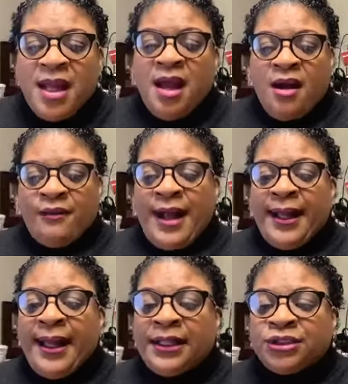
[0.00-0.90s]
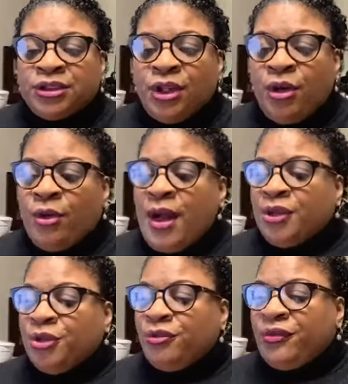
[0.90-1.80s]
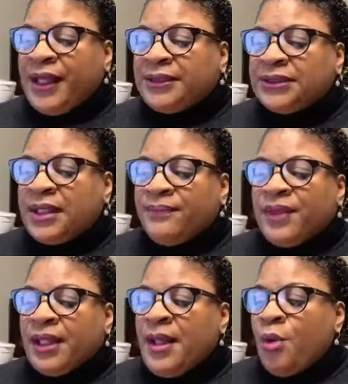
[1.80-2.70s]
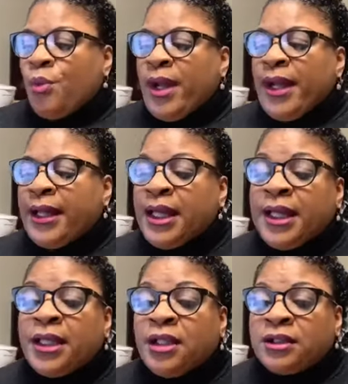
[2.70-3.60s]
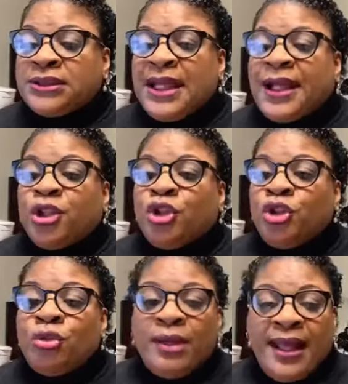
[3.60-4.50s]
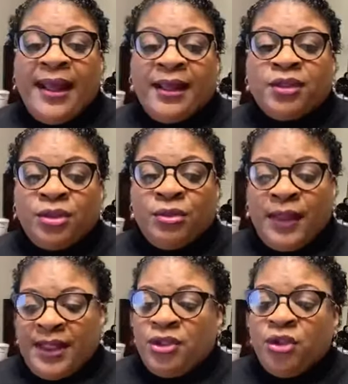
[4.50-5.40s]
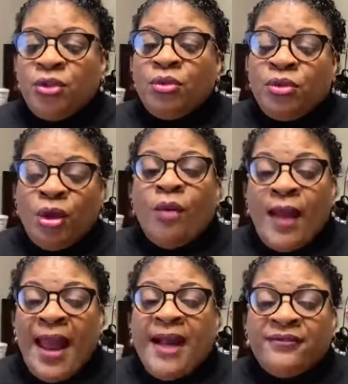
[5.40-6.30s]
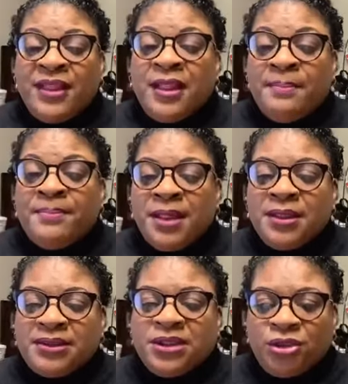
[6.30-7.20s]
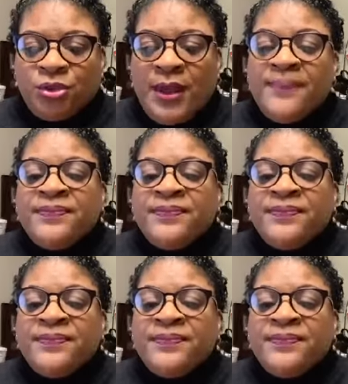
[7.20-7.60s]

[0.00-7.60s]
All right. So you face something where it looks like you can't do it. You don't have the ability to do it.